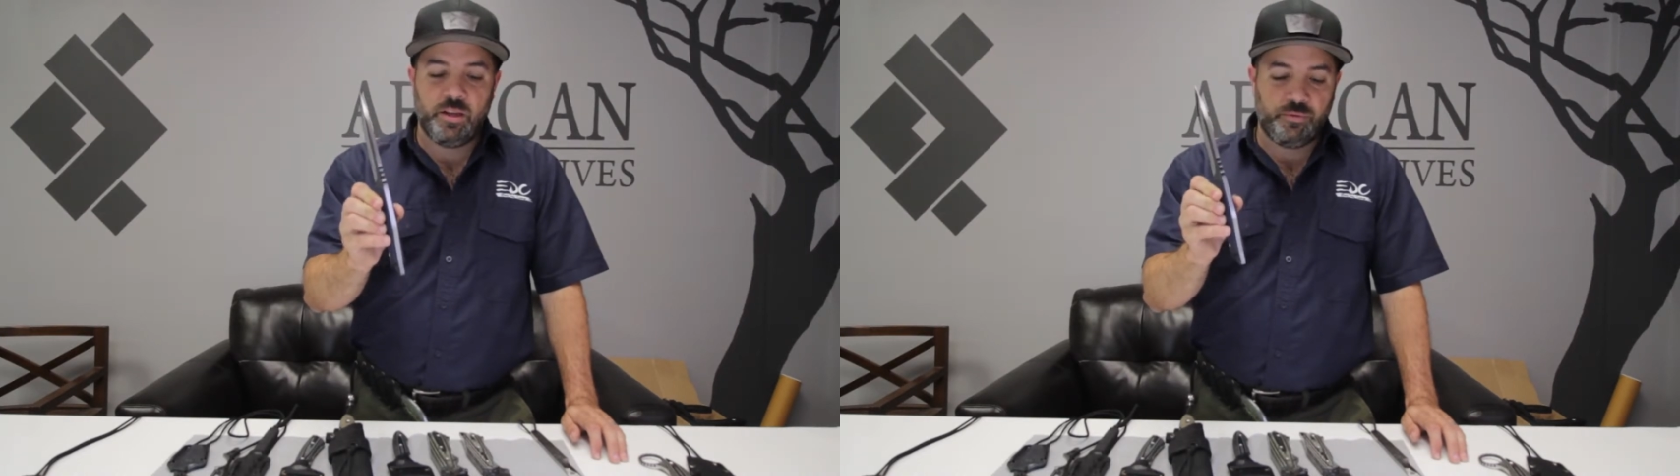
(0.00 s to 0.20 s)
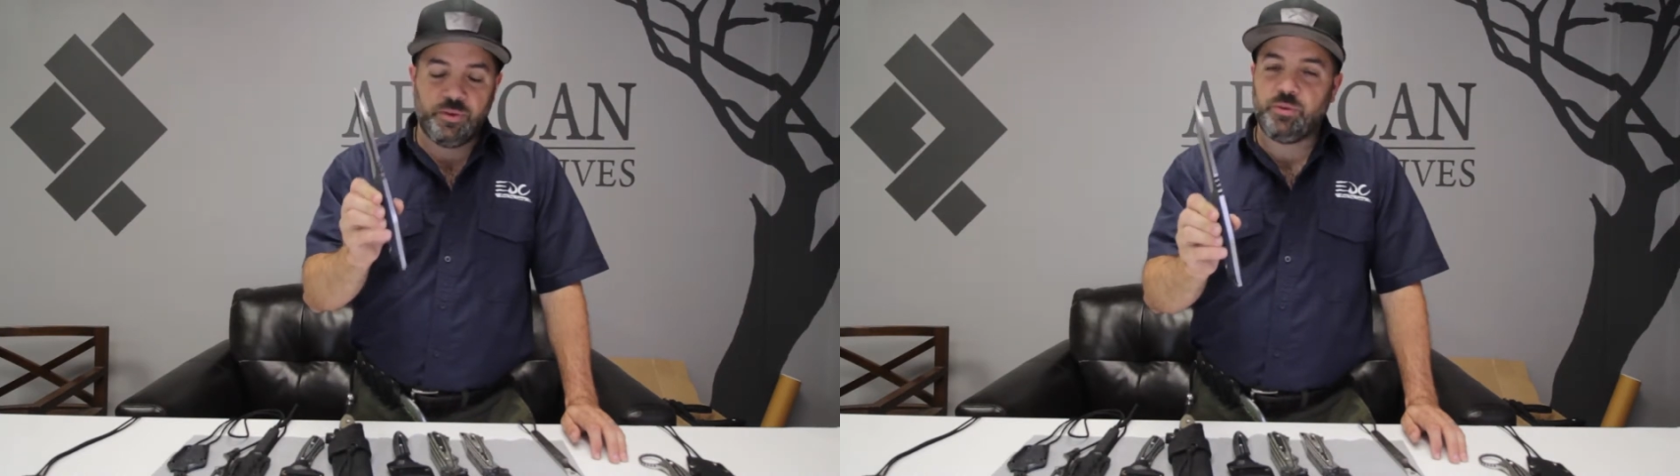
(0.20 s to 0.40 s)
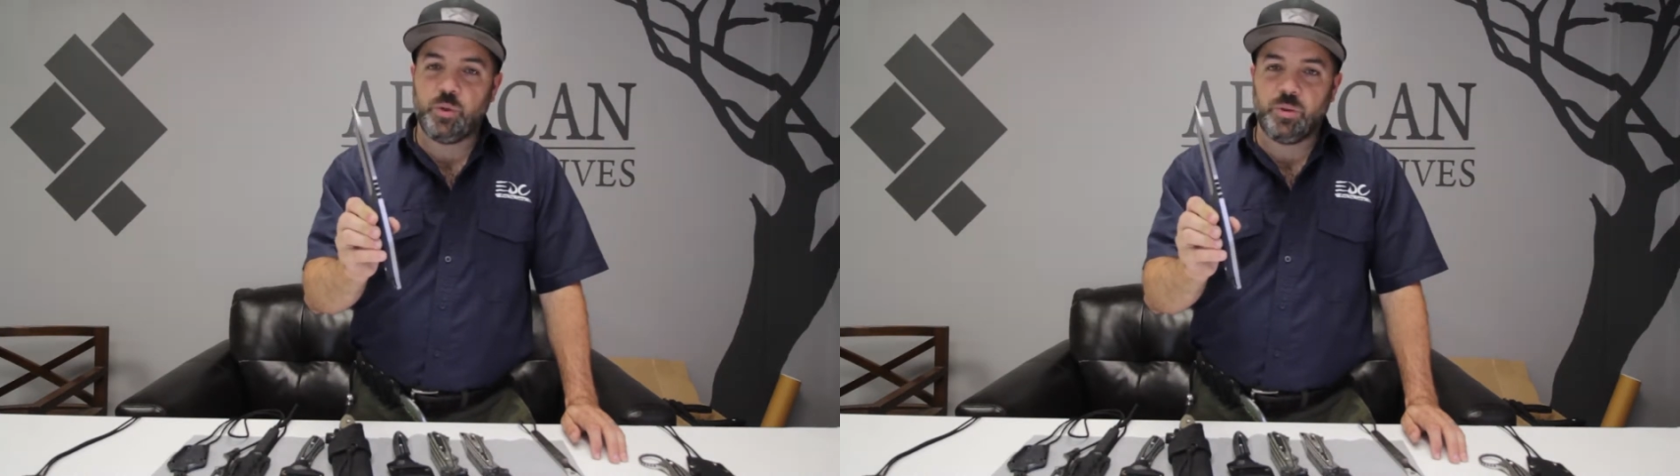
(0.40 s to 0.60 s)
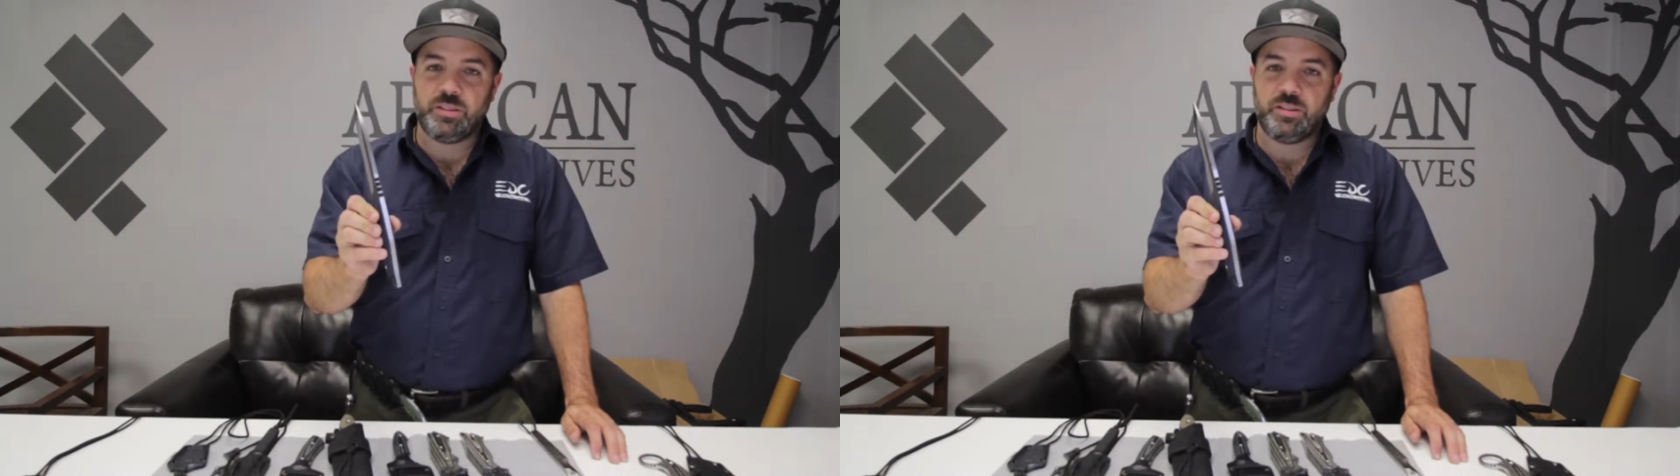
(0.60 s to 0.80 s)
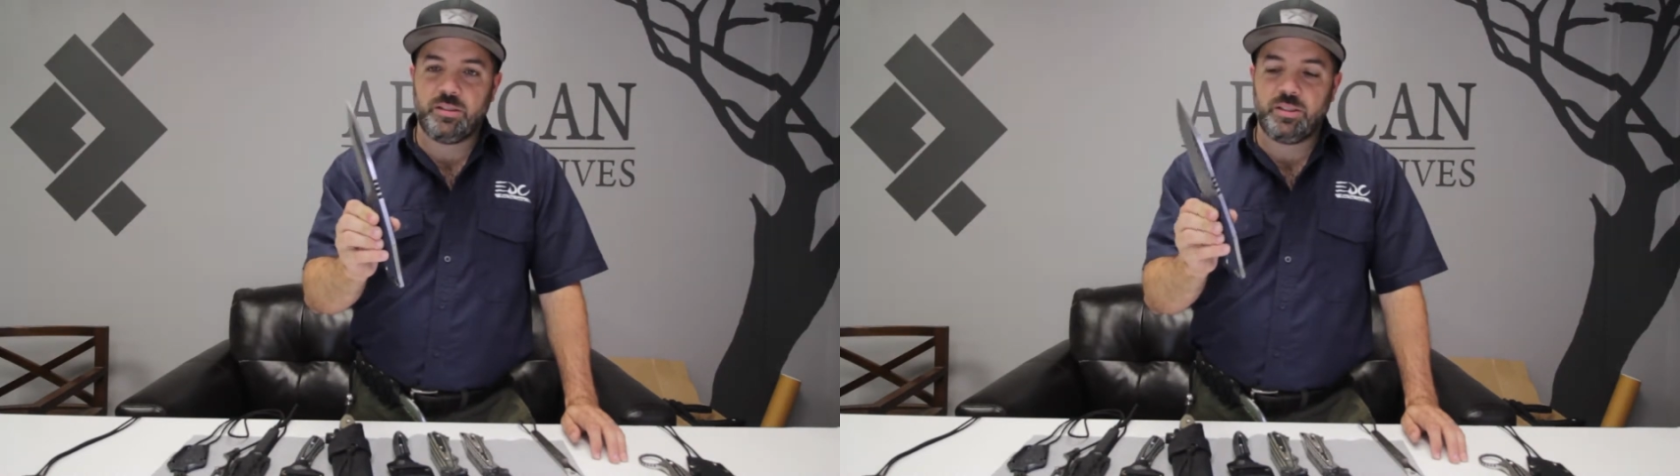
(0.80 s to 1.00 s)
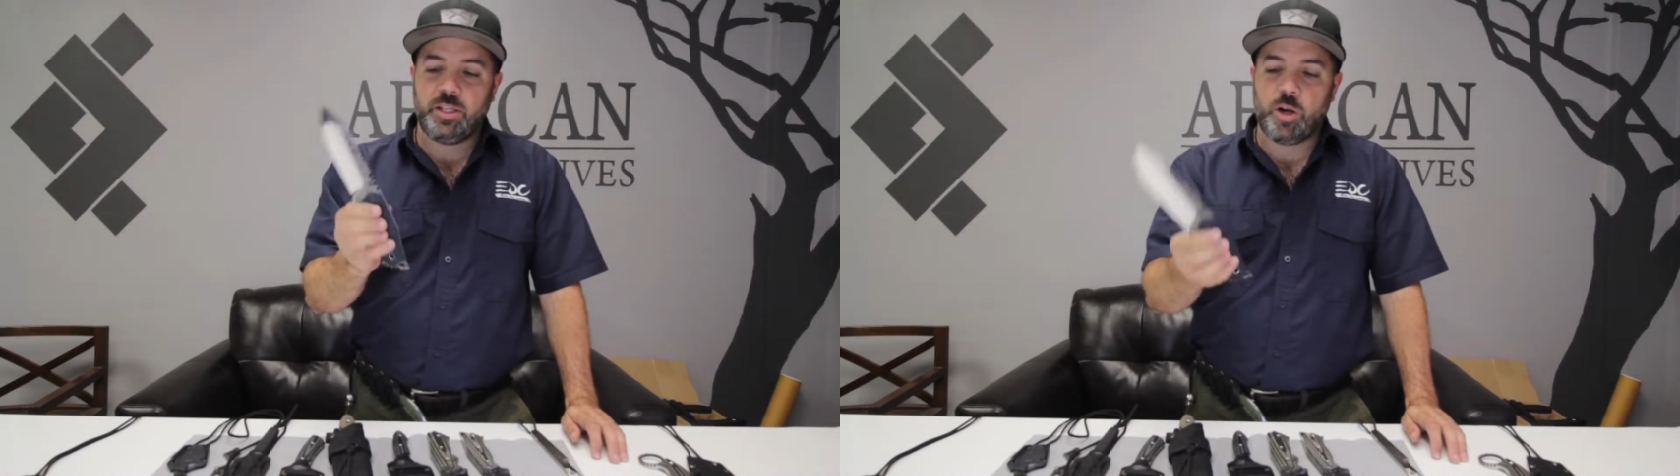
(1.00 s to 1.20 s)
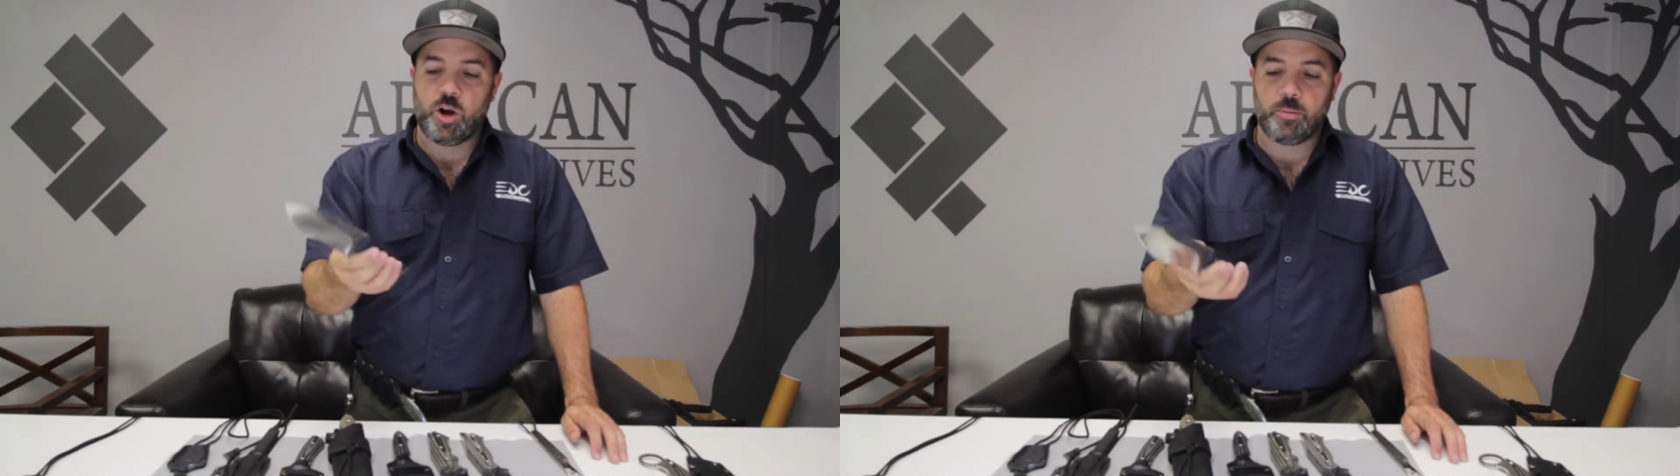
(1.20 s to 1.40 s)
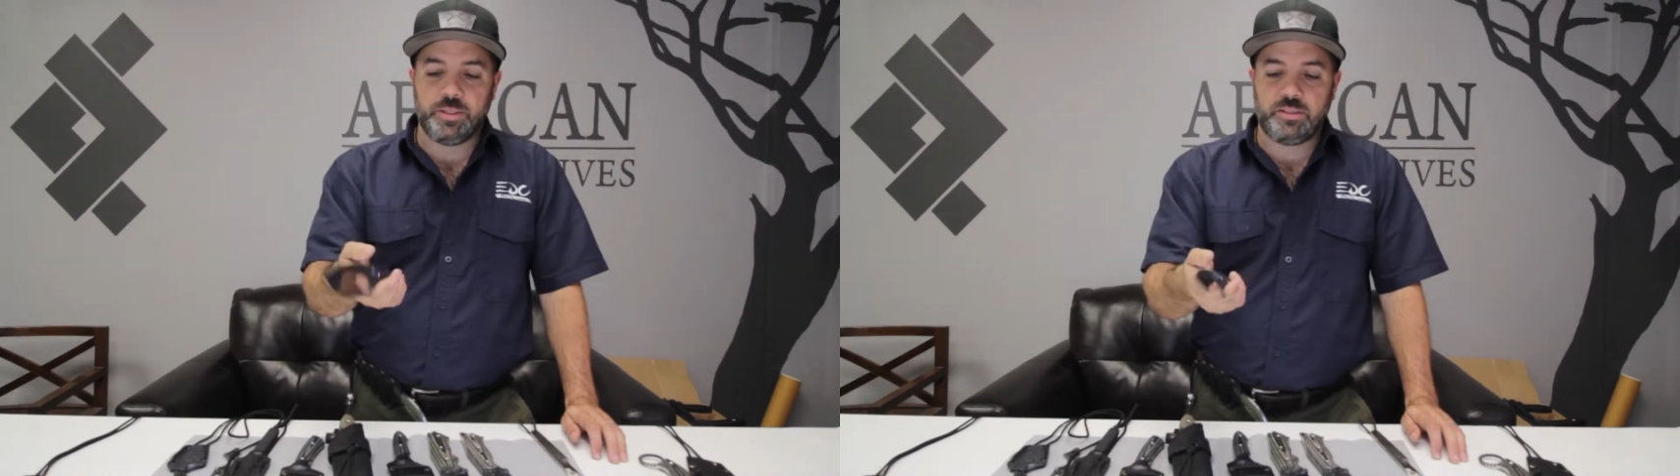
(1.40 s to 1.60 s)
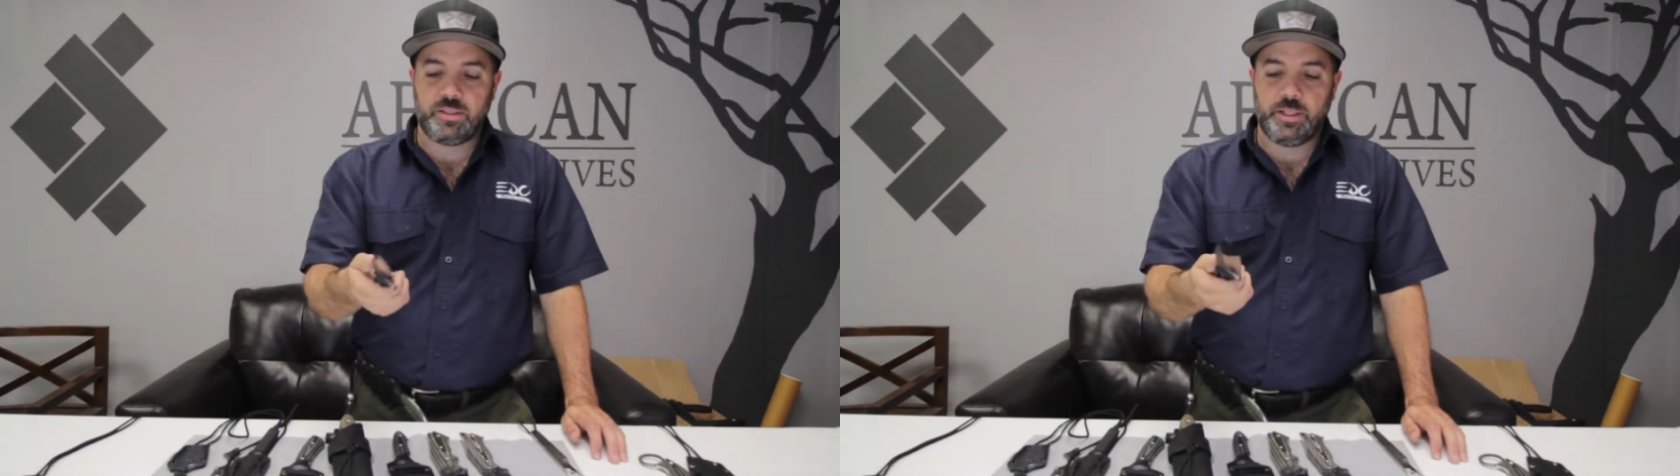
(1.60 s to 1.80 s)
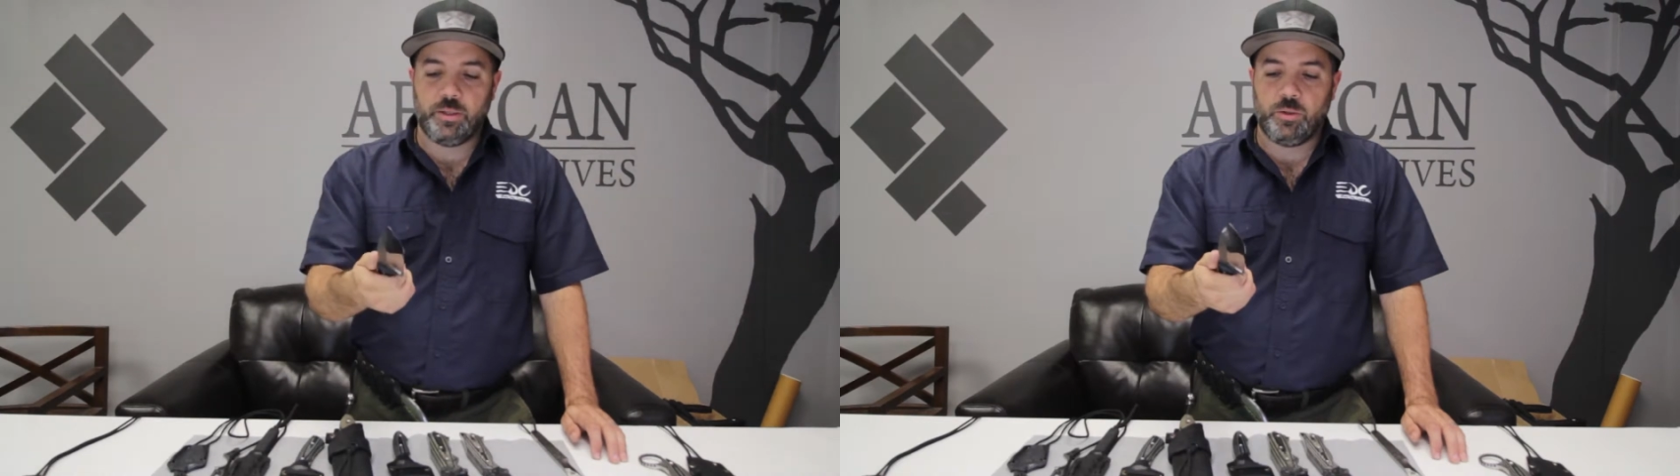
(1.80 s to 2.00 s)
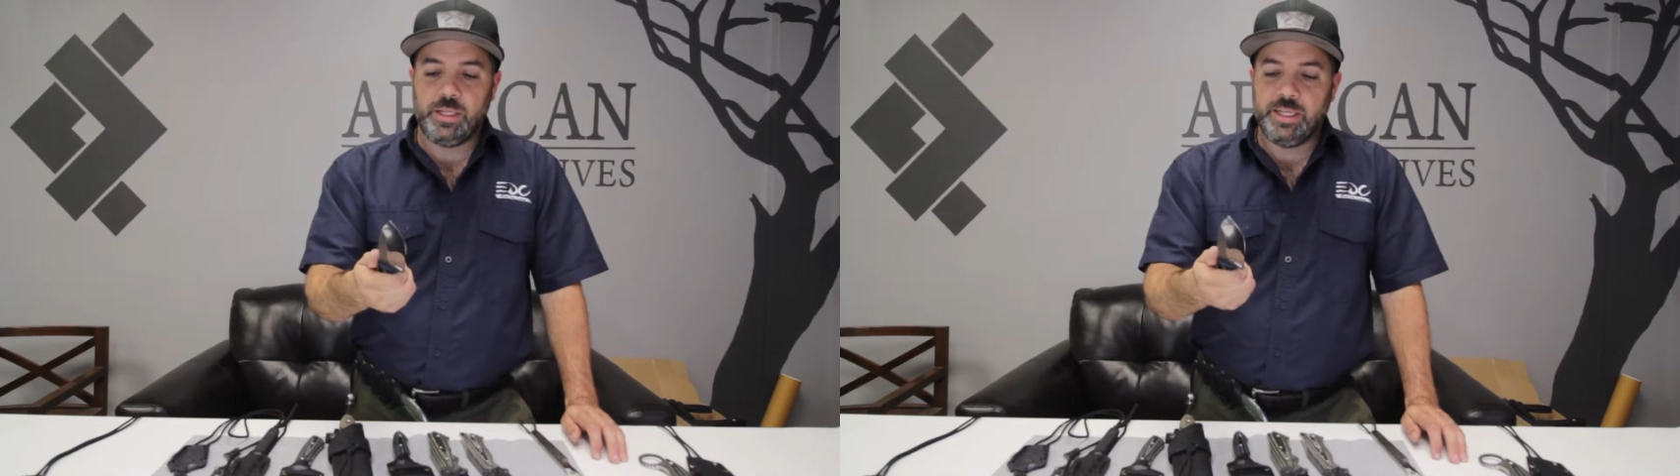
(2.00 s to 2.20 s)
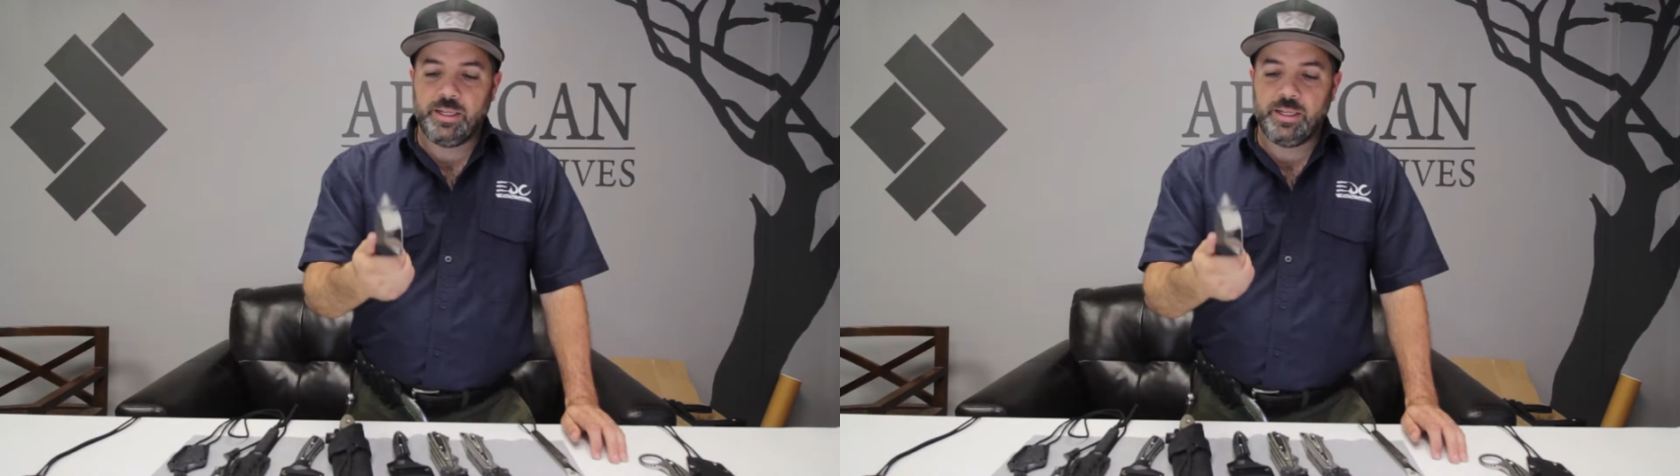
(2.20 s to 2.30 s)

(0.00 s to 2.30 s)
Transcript: 5160 carbon steel.